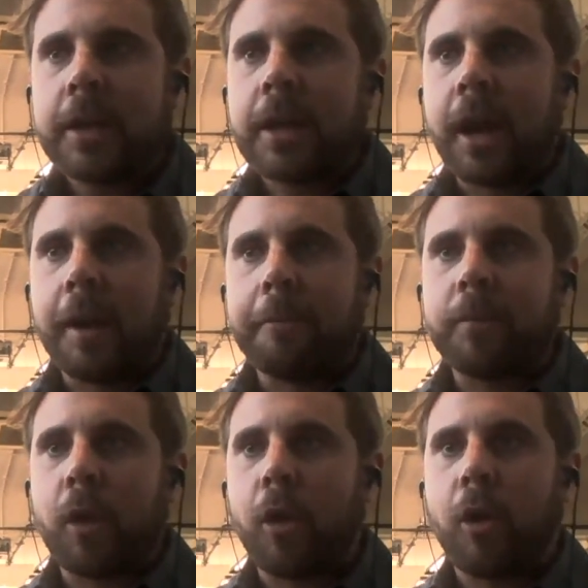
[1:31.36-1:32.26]

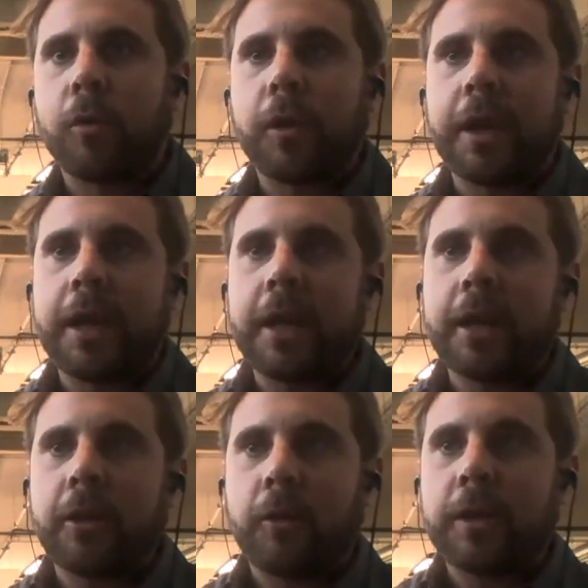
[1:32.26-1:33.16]
On
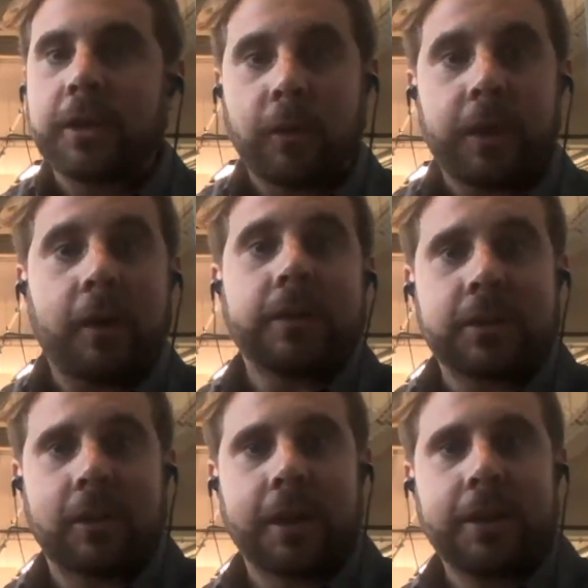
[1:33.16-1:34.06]
the other
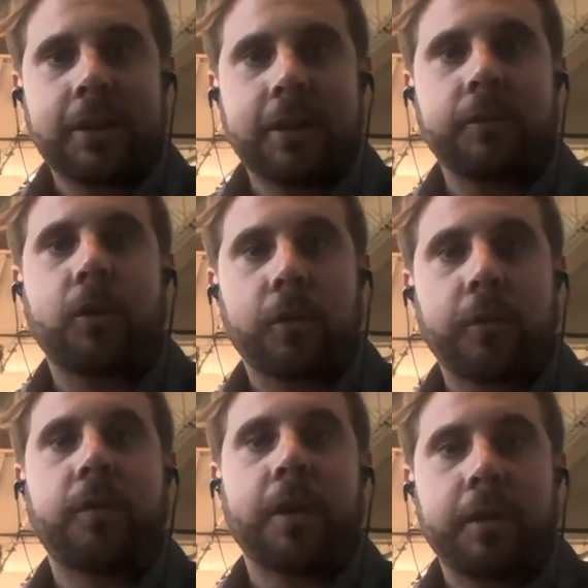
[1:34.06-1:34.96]
side, you've got
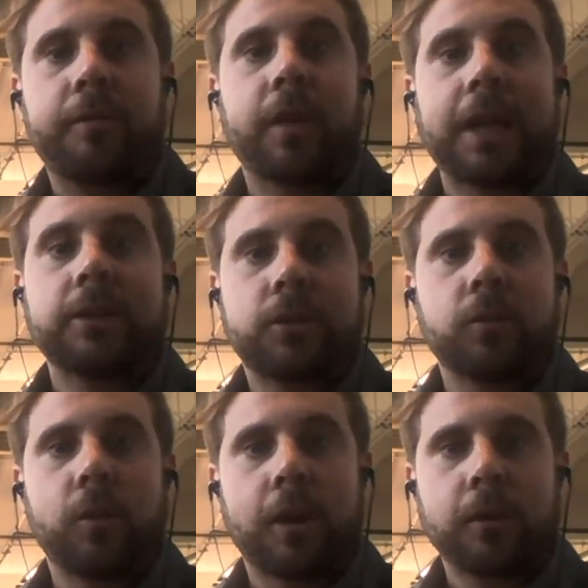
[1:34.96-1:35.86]
the
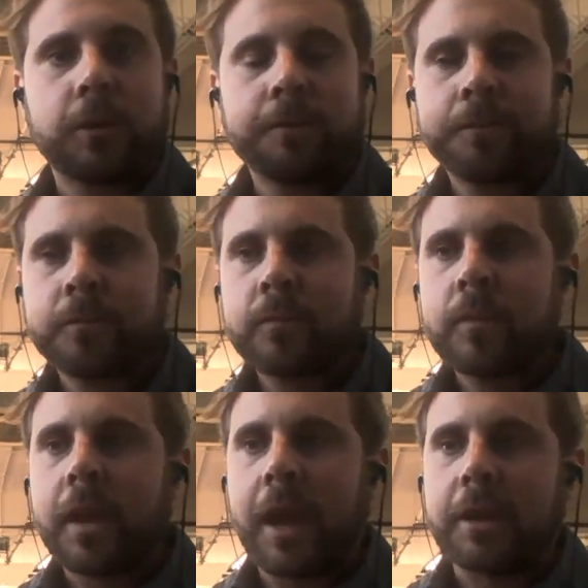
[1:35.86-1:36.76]
financial world,
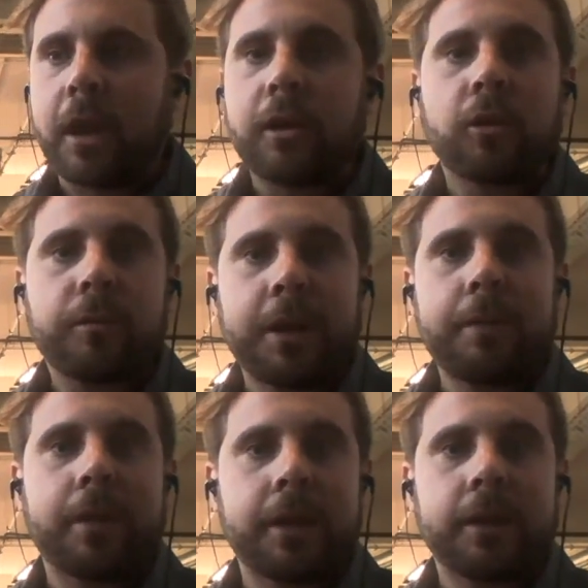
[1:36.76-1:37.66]
and a lot of
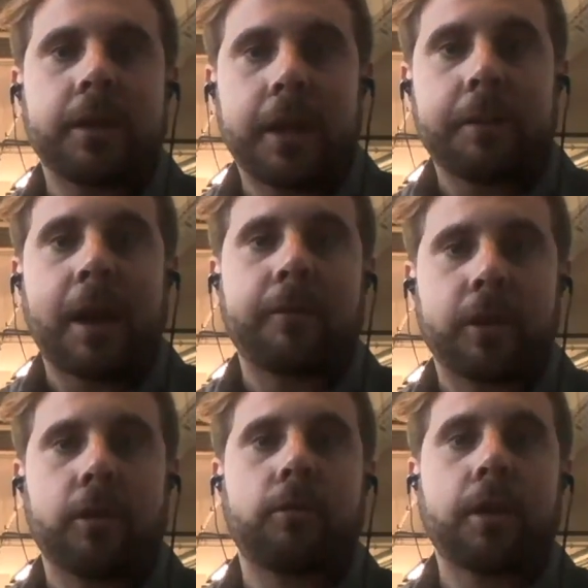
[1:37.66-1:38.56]
people in
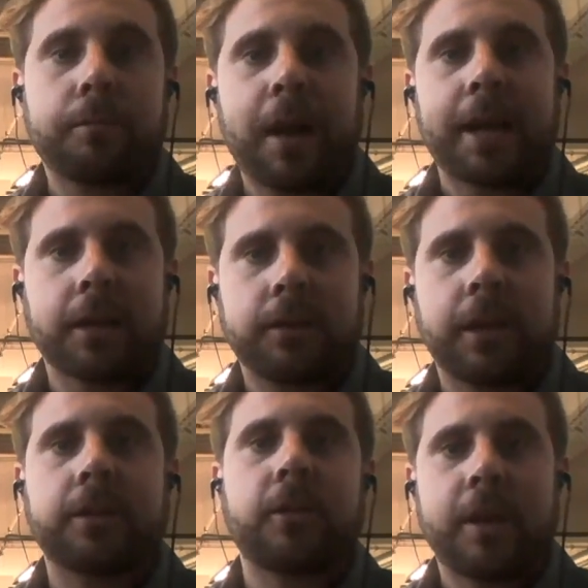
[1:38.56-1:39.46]
Africa are
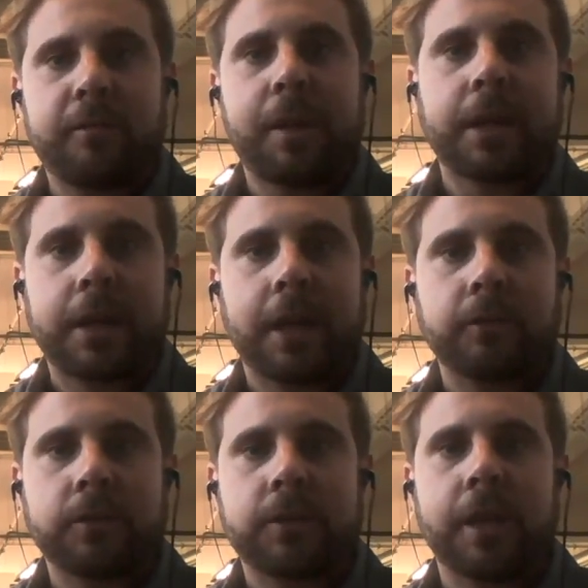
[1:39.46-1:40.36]
unbanked. They don't have bank
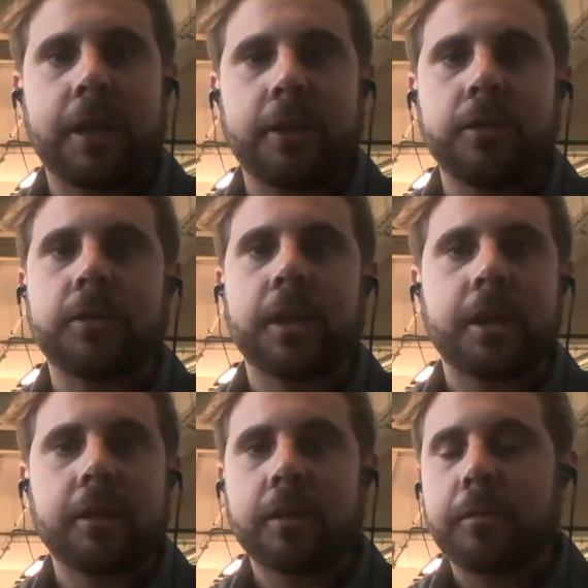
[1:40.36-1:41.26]
accounts. They're
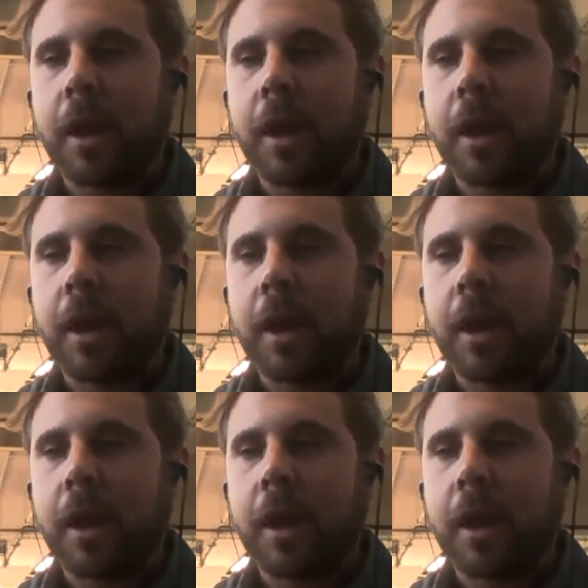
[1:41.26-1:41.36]
using